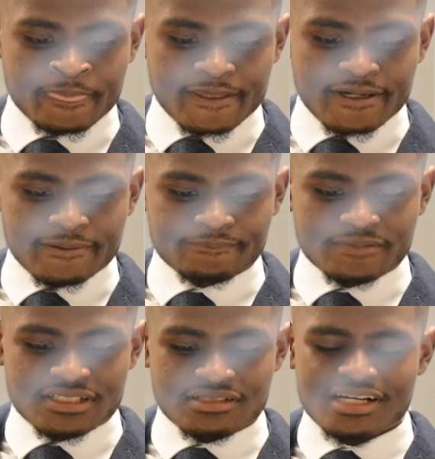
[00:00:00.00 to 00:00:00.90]

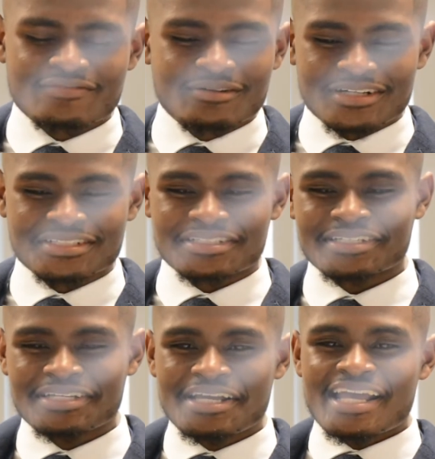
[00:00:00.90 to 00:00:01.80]
So I have a question. Like,
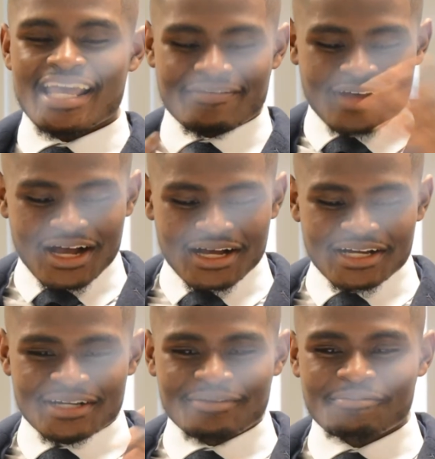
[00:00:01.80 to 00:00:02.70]
if
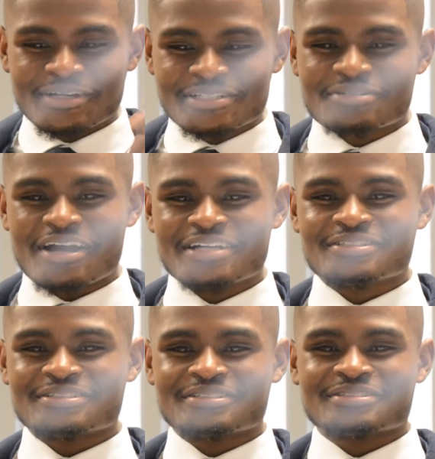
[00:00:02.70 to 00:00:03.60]
I wanted to
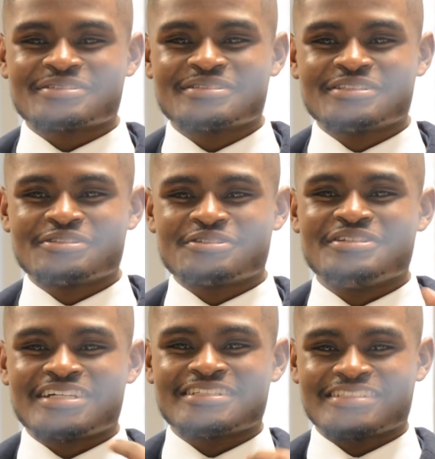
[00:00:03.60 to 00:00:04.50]
enter the
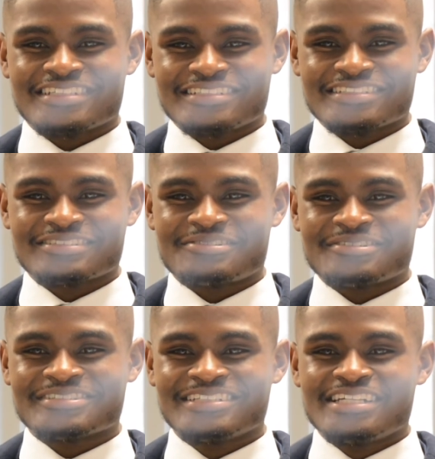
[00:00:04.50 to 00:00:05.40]
United States,
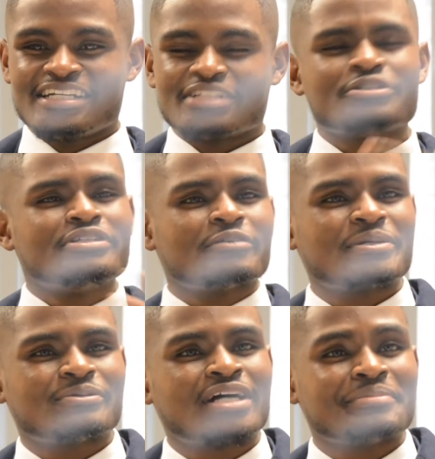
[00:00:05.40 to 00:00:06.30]
or do you deal with
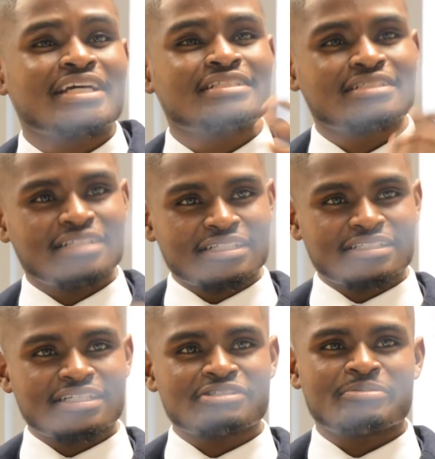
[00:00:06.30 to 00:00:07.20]
people coming into the United
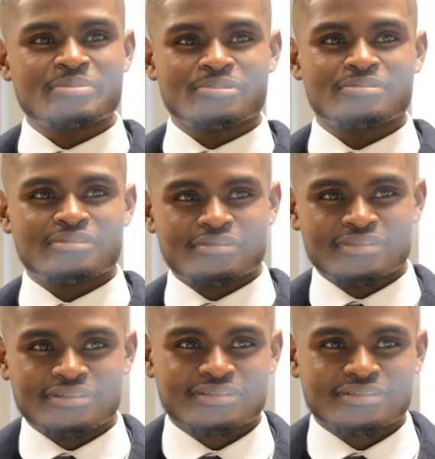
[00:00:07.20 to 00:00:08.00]
States or people who...